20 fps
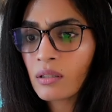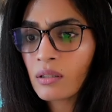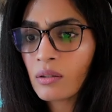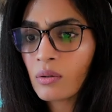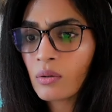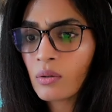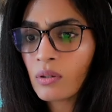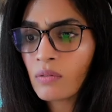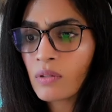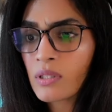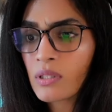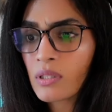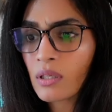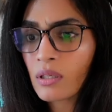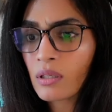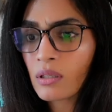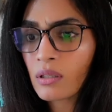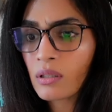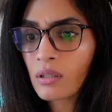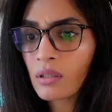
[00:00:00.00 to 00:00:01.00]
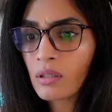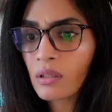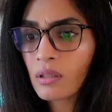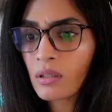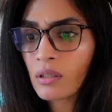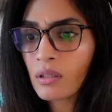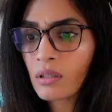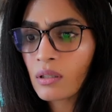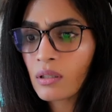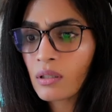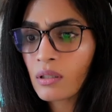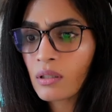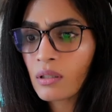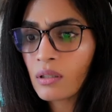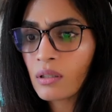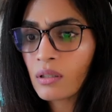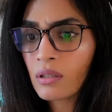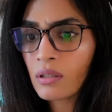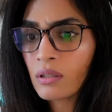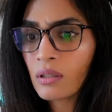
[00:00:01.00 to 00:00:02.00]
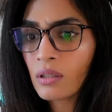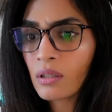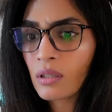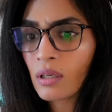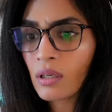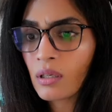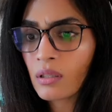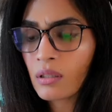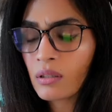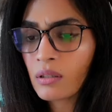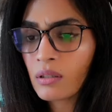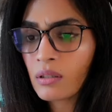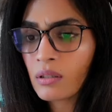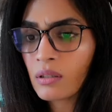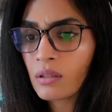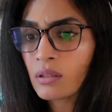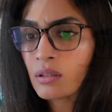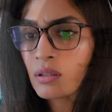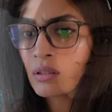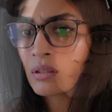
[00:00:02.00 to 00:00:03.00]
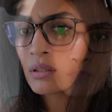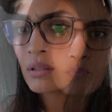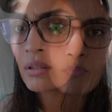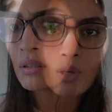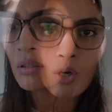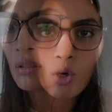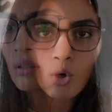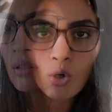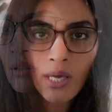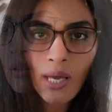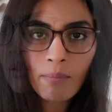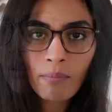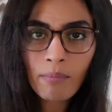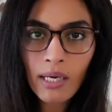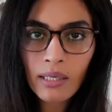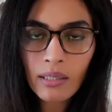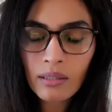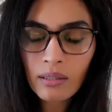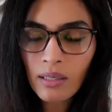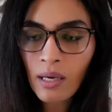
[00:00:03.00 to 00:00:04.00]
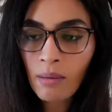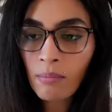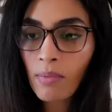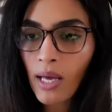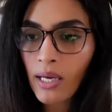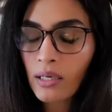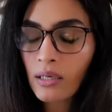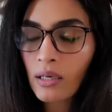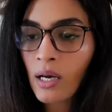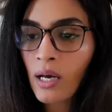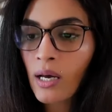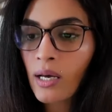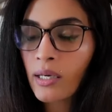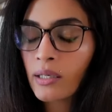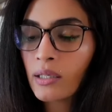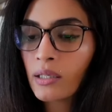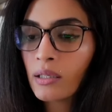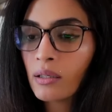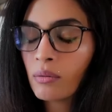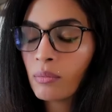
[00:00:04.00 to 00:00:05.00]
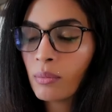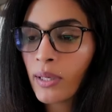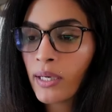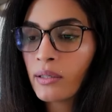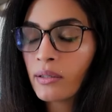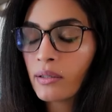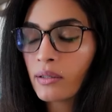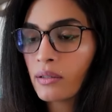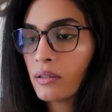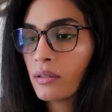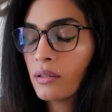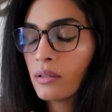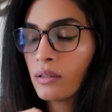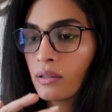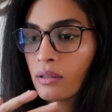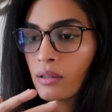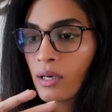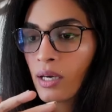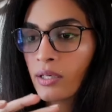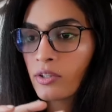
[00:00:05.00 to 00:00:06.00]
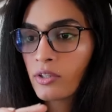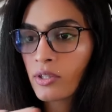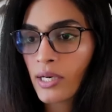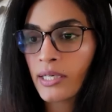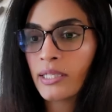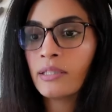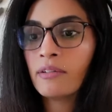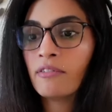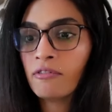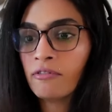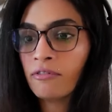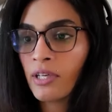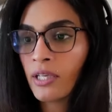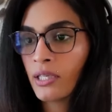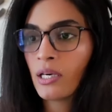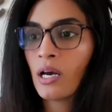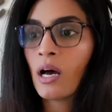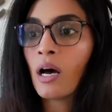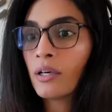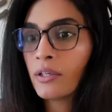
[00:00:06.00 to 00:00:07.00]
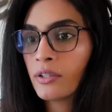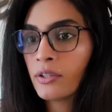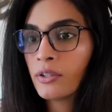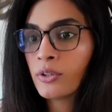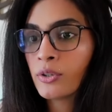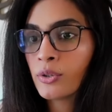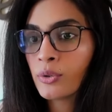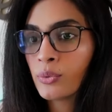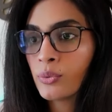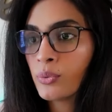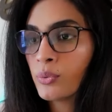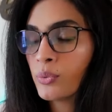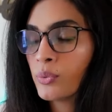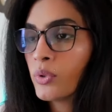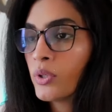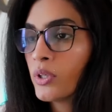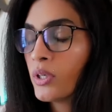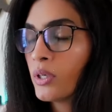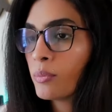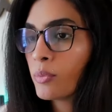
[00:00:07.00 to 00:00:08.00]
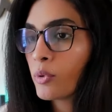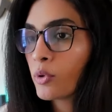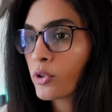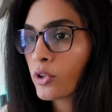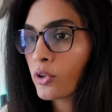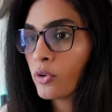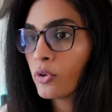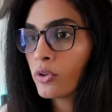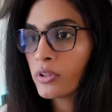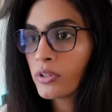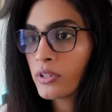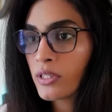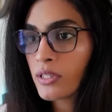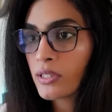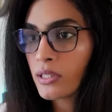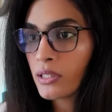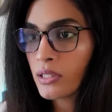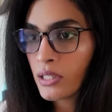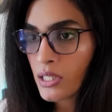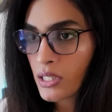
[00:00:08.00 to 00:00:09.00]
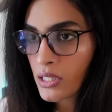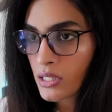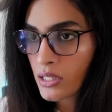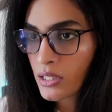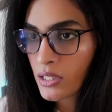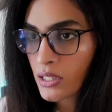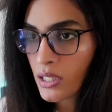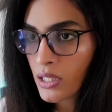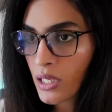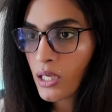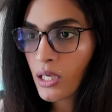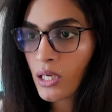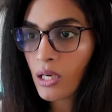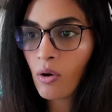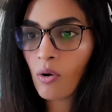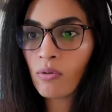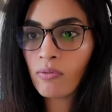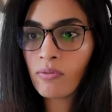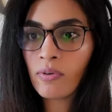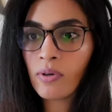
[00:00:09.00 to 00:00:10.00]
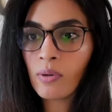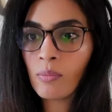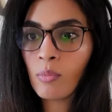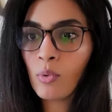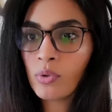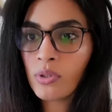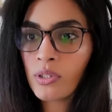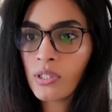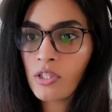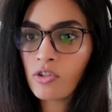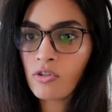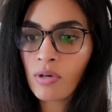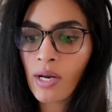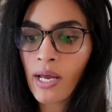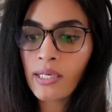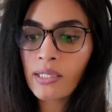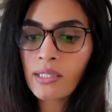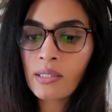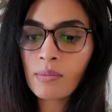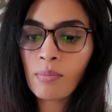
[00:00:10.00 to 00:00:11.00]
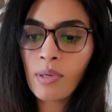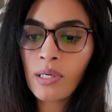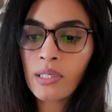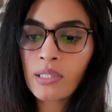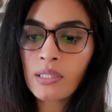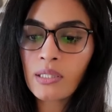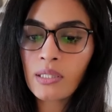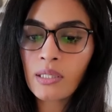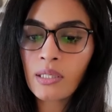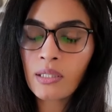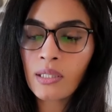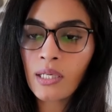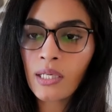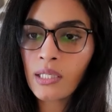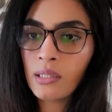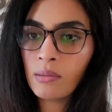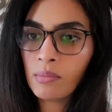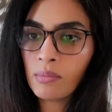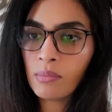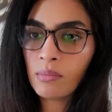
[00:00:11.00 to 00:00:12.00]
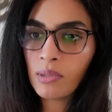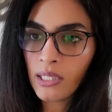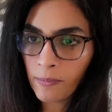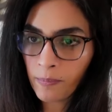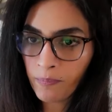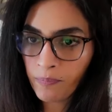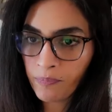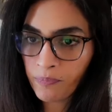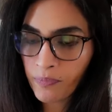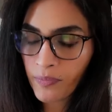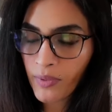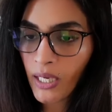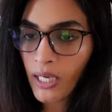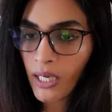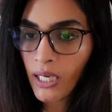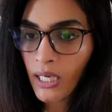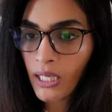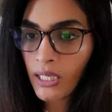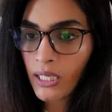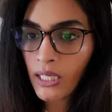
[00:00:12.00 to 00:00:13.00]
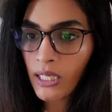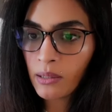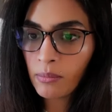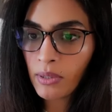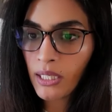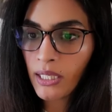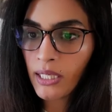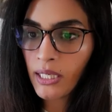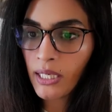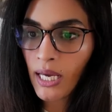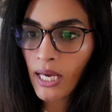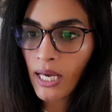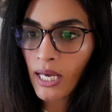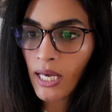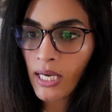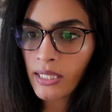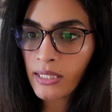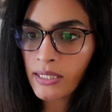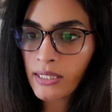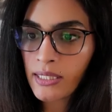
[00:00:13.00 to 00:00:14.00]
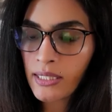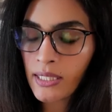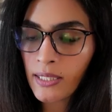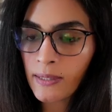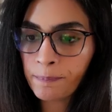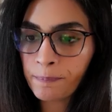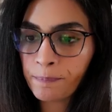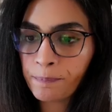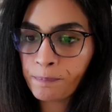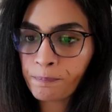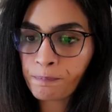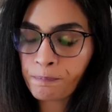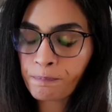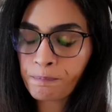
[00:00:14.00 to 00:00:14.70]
Okay, one sec. Okay, I'm back. I'm back. I went and tried very hard to procure these lyrics of both these tracks, but nahi mile. Nahi mile, and